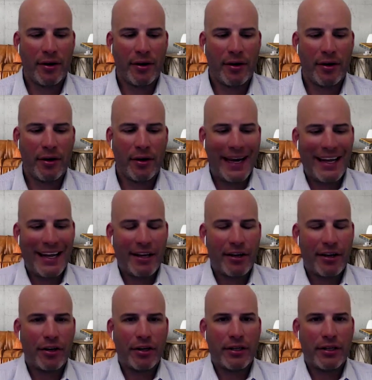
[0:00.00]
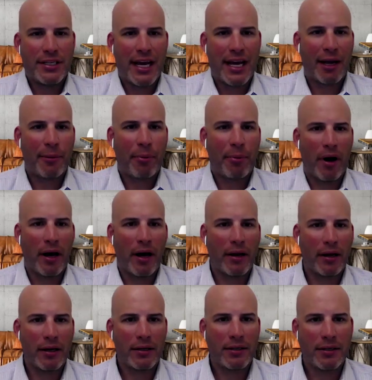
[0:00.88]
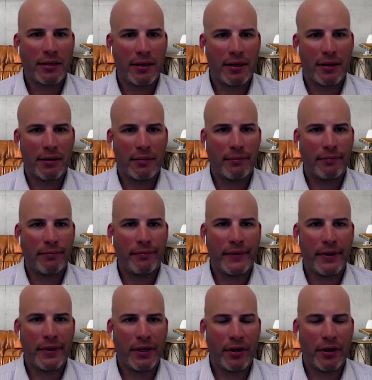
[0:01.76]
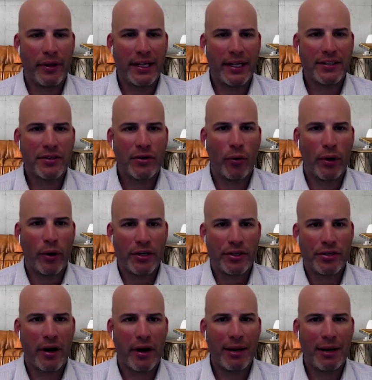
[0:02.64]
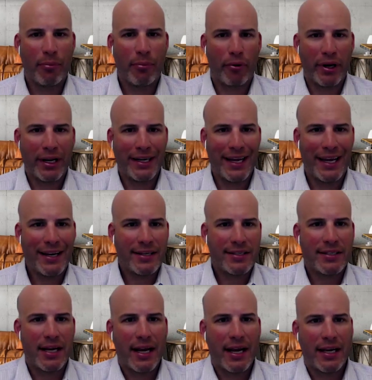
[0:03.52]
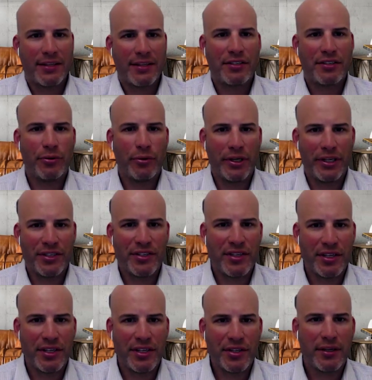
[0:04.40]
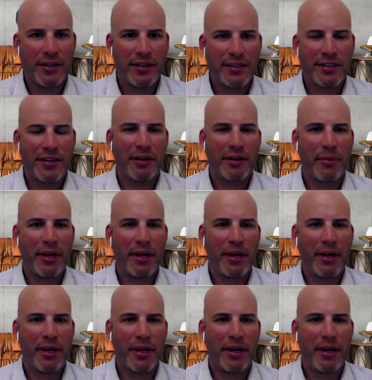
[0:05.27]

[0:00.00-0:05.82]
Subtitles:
again, any good tech product, that's going to try and bring data science to a decision is going to